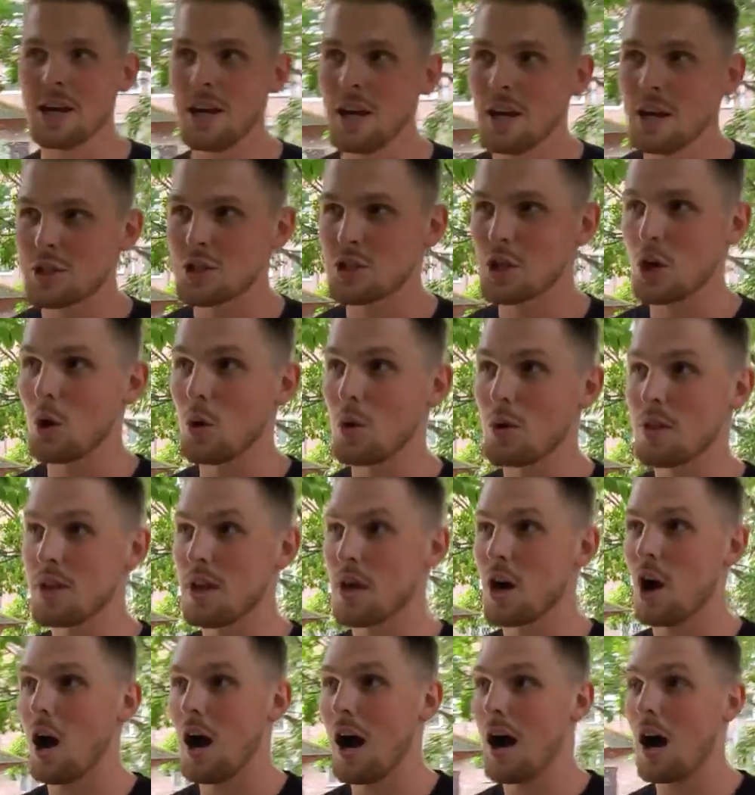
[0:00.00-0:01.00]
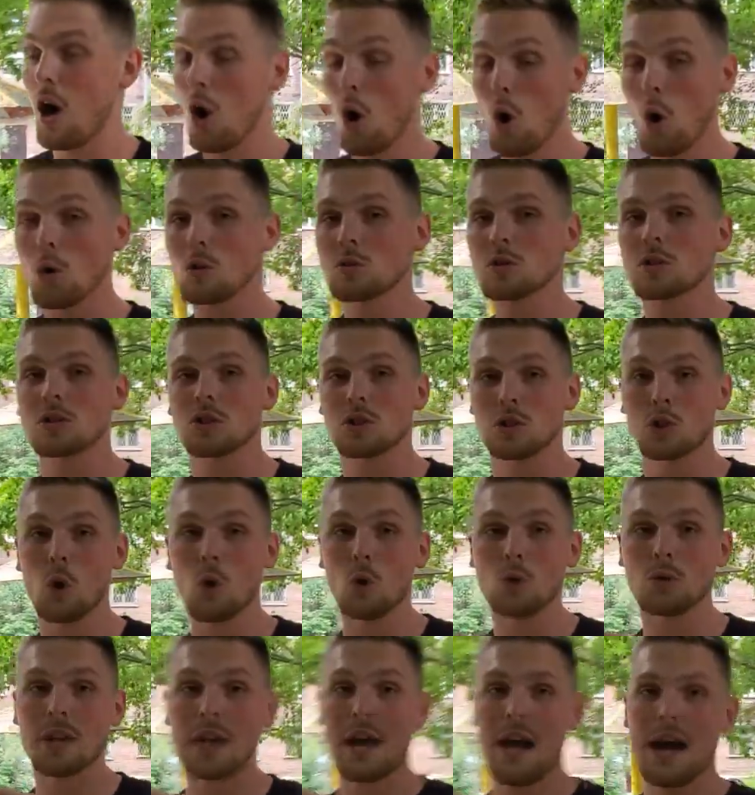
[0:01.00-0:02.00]
So they are all
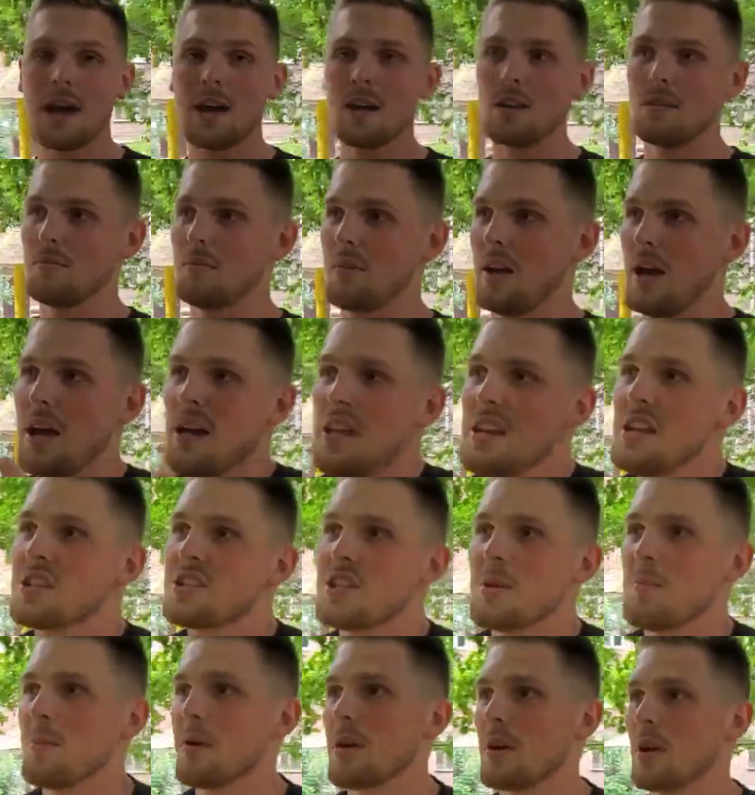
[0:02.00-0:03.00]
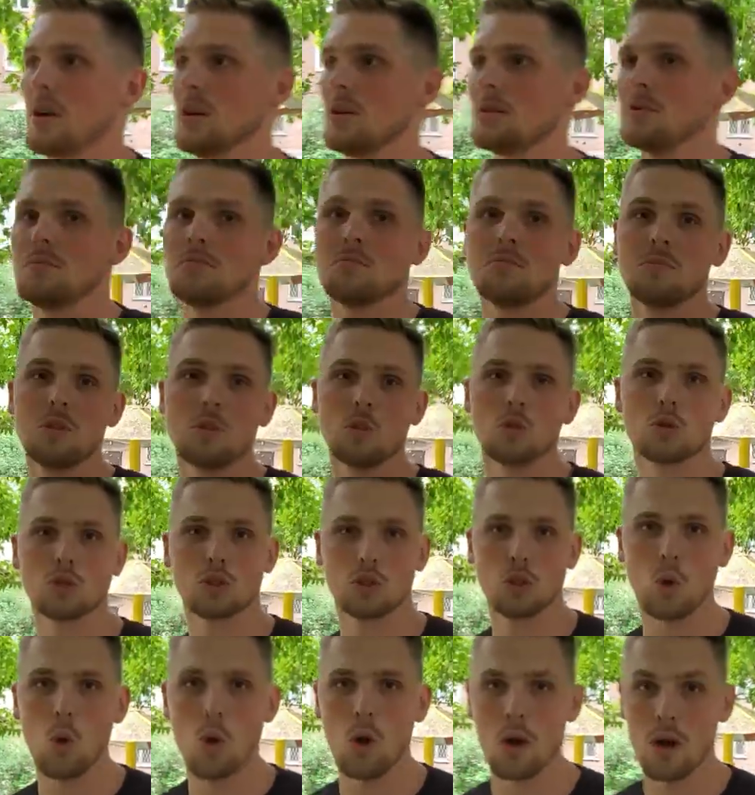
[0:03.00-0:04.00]
sold at any typical, you know,
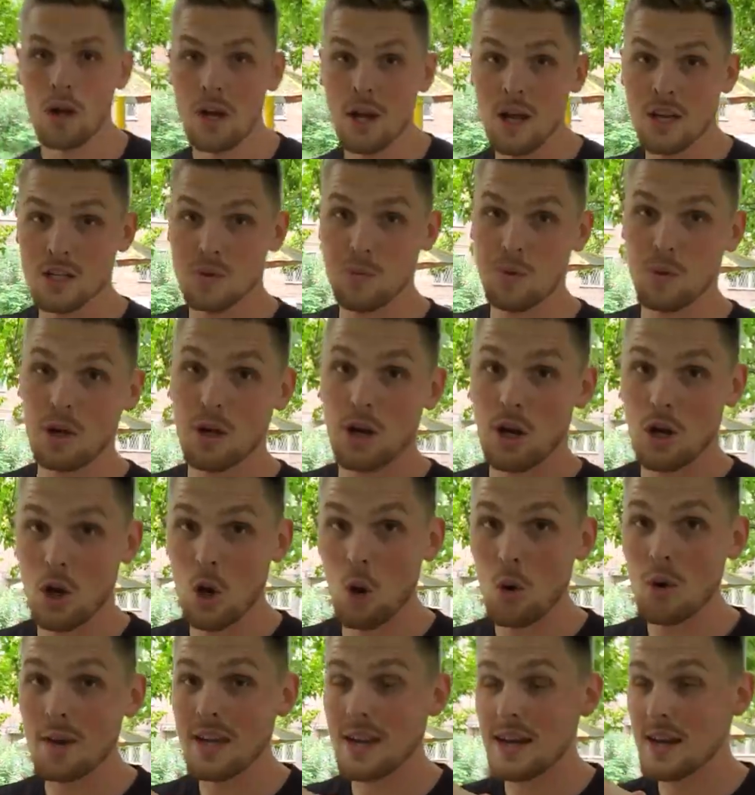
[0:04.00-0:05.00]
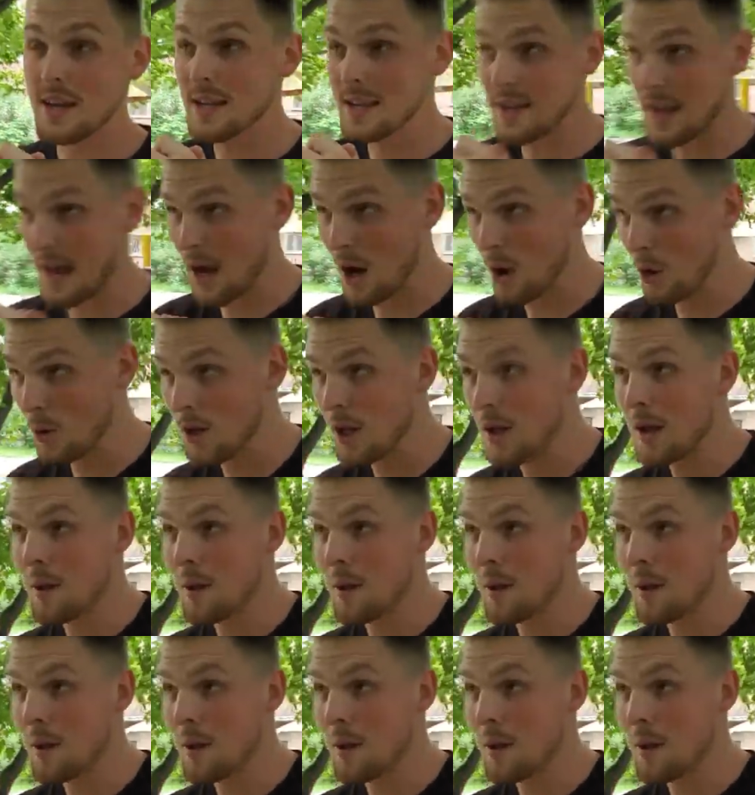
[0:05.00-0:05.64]
store. So we're gonna go get it now.